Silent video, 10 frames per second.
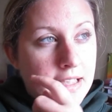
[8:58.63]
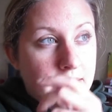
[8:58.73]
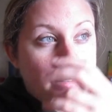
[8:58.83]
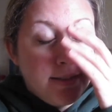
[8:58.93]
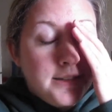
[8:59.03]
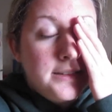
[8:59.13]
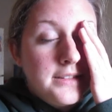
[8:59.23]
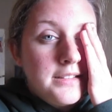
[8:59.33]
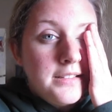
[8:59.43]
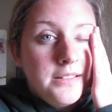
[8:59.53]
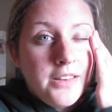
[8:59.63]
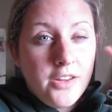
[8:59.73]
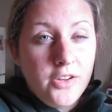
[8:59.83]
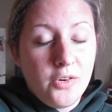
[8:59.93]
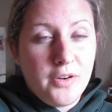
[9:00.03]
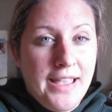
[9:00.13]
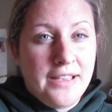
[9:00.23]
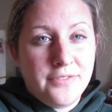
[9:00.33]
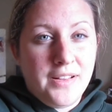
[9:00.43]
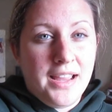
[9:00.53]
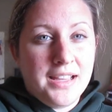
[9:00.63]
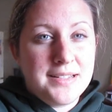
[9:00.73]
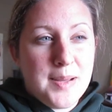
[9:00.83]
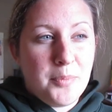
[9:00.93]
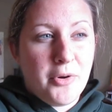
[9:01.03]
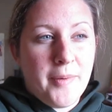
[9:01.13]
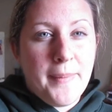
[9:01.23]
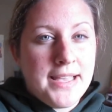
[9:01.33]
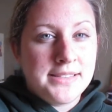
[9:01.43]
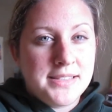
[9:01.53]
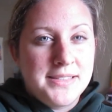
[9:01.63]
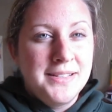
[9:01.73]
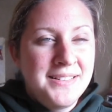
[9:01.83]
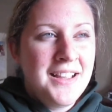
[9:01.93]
and there you don't have like contemporary masses.